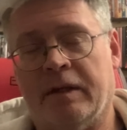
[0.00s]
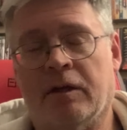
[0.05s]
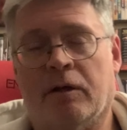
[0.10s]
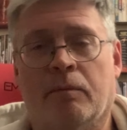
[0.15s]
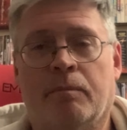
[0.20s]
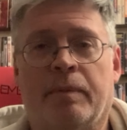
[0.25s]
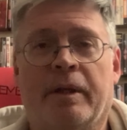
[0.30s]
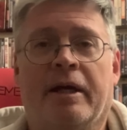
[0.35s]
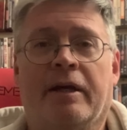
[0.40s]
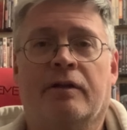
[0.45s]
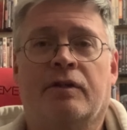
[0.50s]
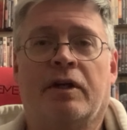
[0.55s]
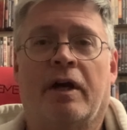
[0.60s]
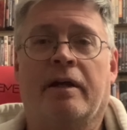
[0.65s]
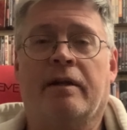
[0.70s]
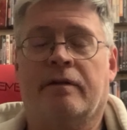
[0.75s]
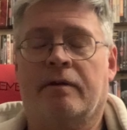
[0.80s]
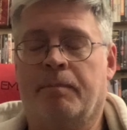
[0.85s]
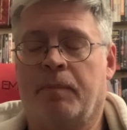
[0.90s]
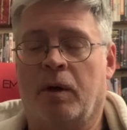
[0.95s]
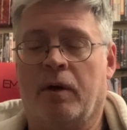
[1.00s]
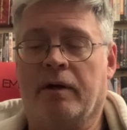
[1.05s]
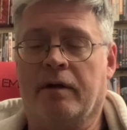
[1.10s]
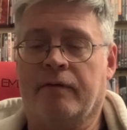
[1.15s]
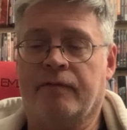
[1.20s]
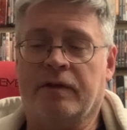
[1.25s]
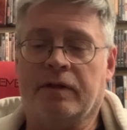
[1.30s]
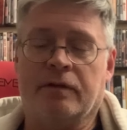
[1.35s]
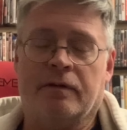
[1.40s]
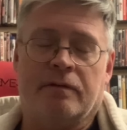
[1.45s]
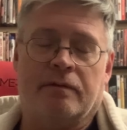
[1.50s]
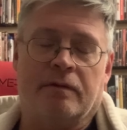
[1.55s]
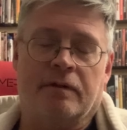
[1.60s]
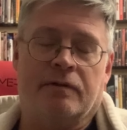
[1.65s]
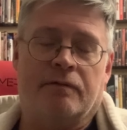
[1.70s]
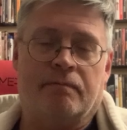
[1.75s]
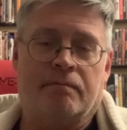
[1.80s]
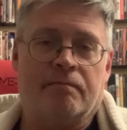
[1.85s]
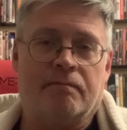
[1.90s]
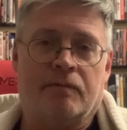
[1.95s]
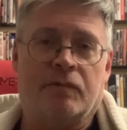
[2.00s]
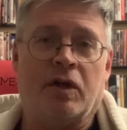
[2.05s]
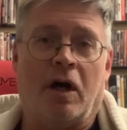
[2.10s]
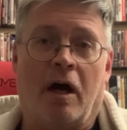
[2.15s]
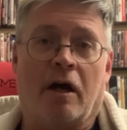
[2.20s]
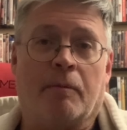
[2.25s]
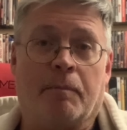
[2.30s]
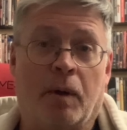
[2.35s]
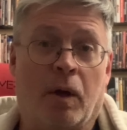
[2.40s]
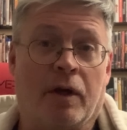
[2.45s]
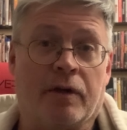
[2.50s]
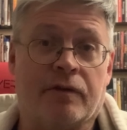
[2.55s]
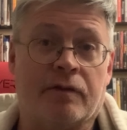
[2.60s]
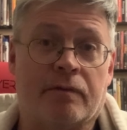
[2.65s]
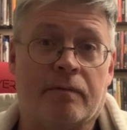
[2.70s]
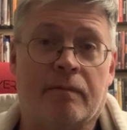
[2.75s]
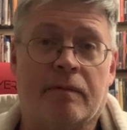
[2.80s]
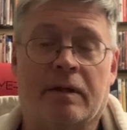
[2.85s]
playing the part of the Tong parts.